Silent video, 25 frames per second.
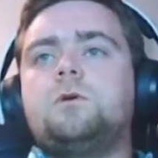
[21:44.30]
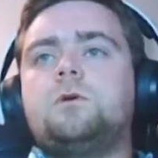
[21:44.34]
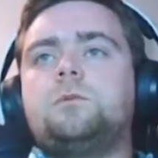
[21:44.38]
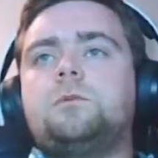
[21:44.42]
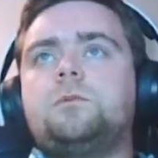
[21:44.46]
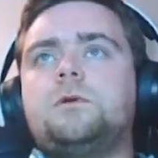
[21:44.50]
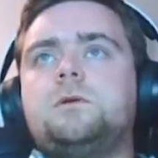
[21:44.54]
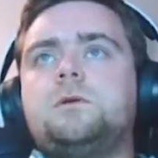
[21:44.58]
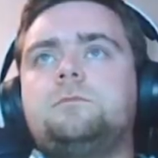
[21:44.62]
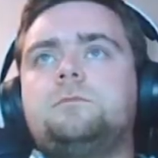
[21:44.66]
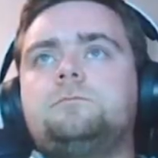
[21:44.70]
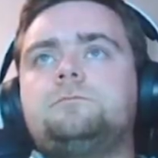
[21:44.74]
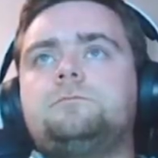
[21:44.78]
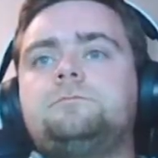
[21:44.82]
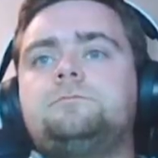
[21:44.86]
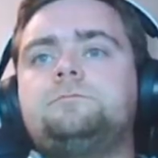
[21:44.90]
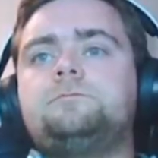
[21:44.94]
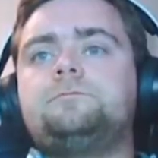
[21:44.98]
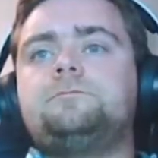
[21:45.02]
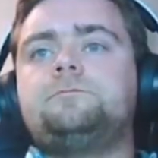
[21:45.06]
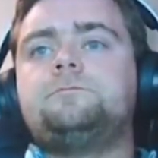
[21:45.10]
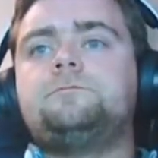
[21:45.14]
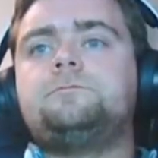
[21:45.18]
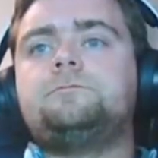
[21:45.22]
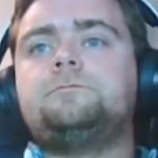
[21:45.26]
but
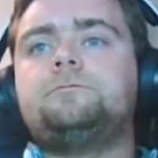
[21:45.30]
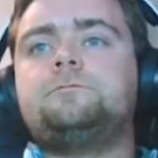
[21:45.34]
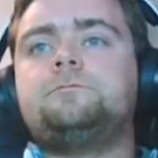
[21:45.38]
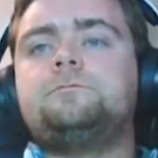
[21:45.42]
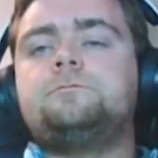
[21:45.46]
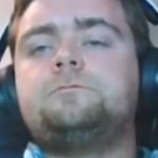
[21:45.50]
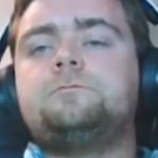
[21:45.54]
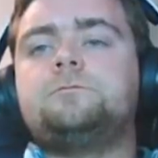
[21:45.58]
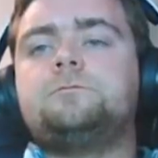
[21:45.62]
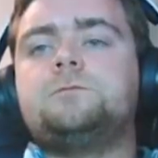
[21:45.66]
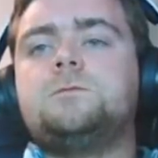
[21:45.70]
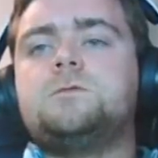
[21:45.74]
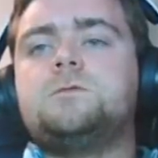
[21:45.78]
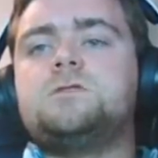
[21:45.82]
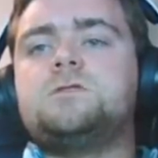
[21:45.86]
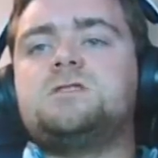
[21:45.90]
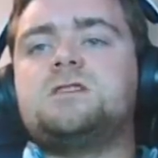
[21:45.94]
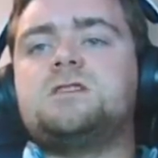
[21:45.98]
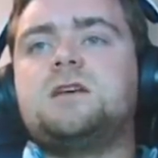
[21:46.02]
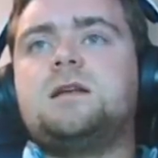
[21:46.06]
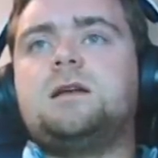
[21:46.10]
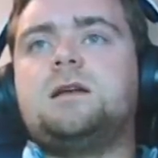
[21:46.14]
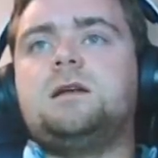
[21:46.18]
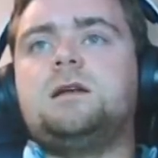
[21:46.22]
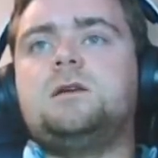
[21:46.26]
once
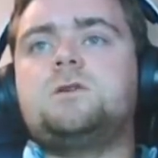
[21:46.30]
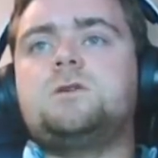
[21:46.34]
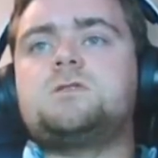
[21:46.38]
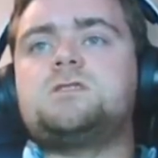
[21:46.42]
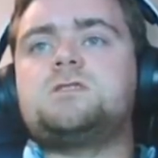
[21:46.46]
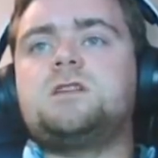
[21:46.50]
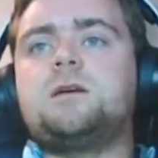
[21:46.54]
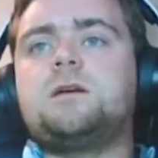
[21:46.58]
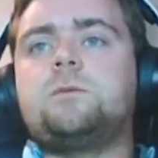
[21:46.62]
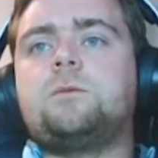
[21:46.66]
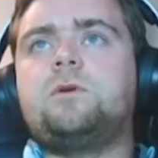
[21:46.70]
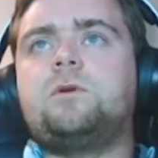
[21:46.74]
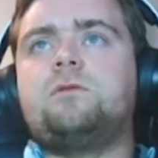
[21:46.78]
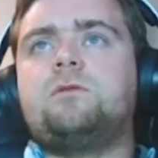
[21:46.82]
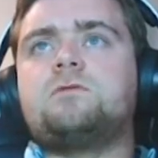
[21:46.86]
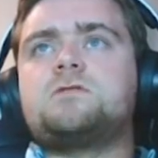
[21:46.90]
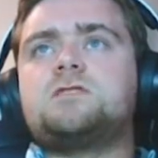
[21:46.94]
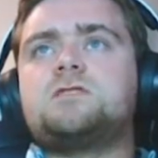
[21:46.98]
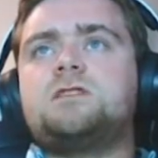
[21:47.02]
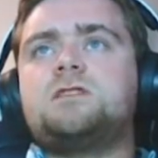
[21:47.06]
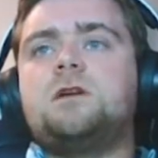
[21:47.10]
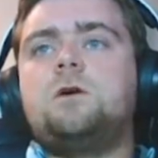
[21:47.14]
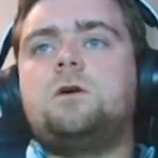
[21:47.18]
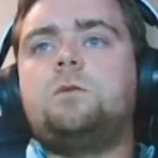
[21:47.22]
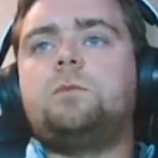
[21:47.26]
again, it looks like we have a
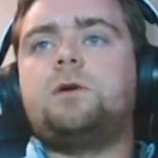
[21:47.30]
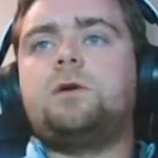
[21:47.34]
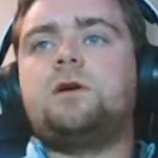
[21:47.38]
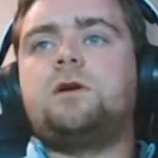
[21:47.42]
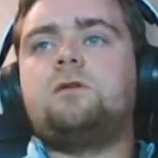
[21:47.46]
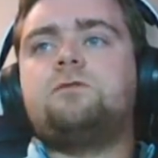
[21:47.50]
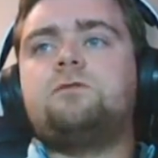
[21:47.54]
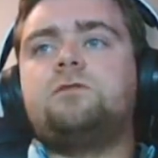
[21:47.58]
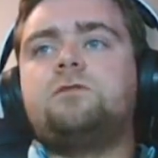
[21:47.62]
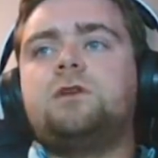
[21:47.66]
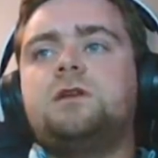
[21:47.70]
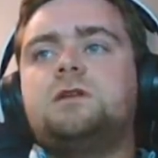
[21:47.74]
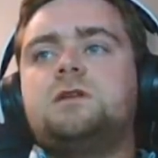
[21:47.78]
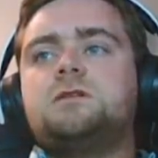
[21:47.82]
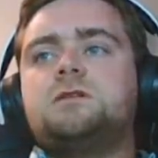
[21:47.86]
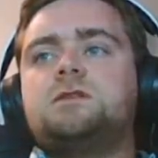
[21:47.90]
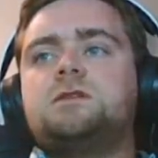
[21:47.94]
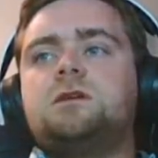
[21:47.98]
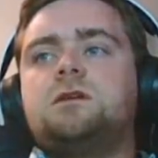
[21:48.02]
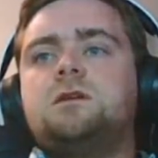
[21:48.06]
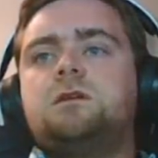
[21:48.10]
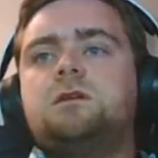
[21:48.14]
slope at our feet, so